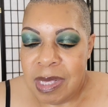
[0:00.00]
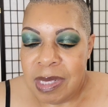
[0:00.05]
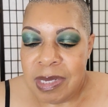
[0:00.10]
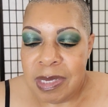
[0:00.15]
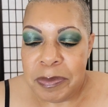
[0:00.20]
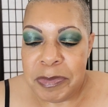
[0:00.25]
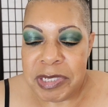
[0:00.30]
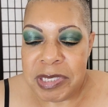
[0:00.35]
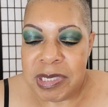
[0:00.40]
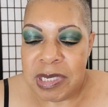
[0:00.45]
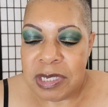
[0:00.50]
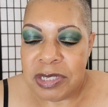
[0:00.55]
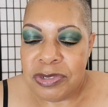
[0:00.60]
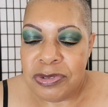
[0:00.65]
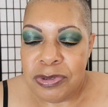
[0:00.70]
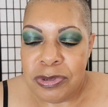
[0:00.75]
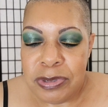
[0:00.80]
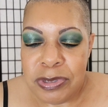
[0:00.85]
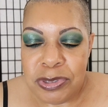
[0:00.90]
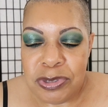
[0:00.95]
Number six,
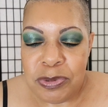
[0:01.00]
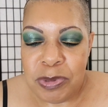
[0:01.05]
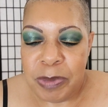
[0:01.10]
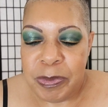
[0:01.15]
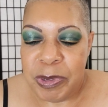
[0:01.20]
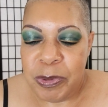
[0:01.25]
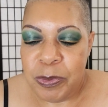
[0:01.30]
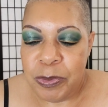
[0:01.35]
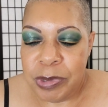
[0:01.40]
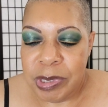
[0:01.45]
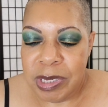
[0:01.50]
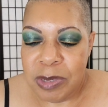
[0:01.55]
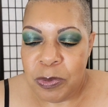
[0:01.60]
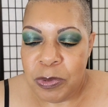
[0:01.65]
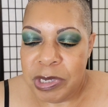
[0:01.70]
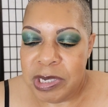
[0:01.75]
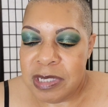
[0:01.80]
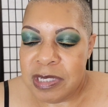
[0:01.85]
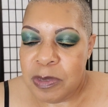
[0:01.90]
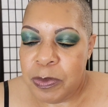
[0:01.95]
trolls do what we want.
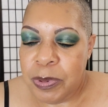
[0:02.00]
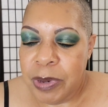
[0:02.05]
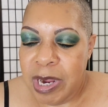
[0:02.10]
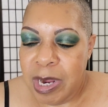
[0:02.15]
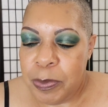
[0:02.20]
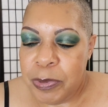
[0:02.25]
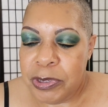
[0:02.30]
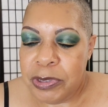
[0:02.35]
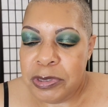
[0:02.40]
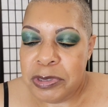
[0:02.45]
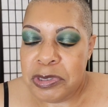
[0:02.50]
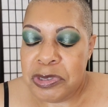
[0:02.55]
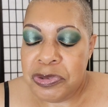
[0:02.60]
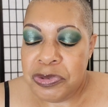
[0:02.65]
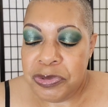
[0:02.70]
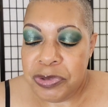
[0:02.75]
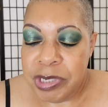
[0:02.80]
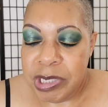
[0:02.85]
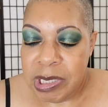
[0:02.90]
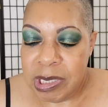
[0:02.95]
What is a popular
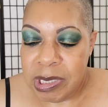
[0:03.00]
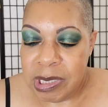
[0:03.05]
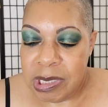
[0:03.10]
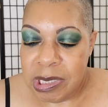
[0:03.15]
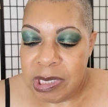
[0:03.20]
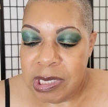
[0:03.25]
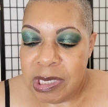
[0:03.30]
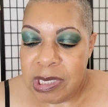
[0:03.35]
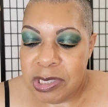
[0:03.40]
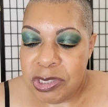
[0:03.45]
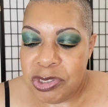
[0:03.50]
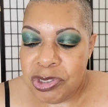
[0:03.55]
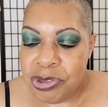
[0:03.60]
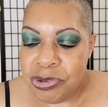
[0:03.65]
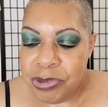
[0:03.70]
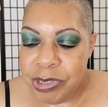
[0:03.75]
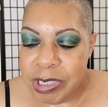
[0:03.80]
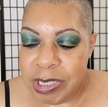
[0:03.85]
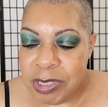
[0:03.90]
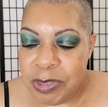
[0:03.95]
trend,
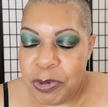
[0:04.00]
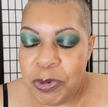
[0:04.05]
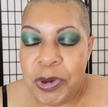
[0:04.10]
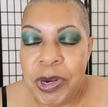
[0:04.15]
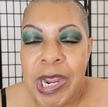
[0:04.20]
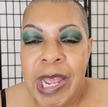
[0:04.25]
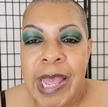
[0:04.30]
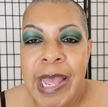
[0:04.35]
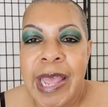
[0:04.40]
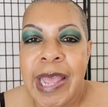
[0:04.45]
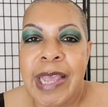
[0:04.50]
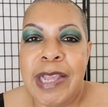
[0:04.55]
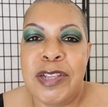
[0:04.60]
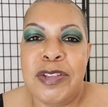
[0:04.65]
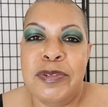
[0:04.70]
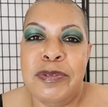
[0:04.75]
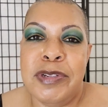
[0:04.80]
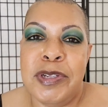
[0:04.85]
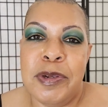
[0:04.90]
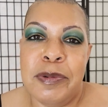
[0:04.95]
trick, or hack
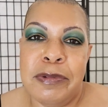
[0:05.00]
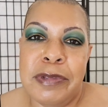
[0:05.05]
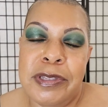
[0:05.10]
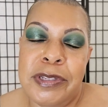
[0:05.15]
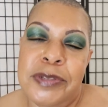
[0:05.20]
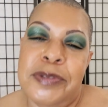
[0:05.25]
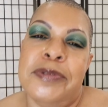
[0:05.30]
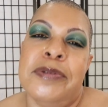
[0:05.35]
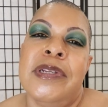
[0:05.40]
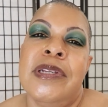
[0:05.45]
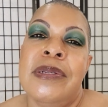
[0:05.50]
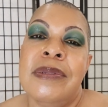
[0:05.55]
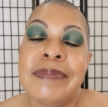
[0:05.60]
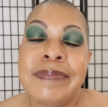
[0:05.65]
you don't do?